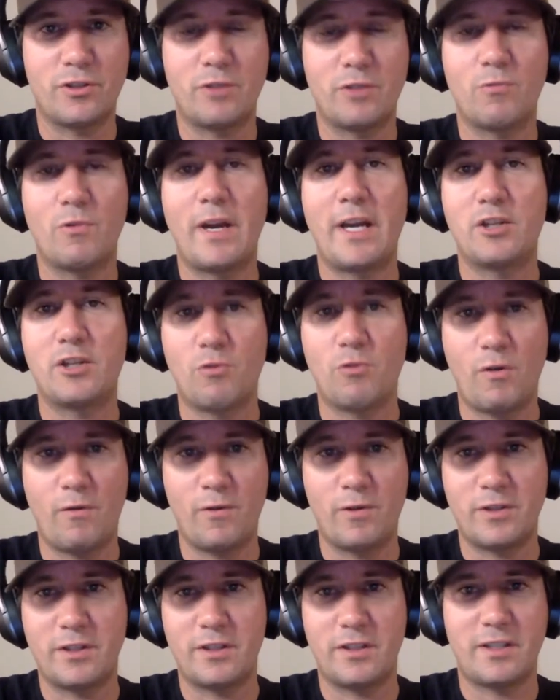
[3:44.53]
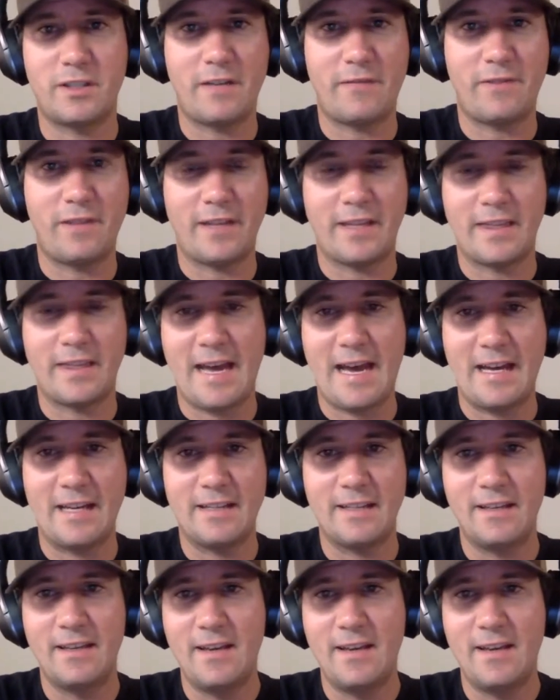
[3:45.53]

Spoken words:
and Range Rovers and stuff like that.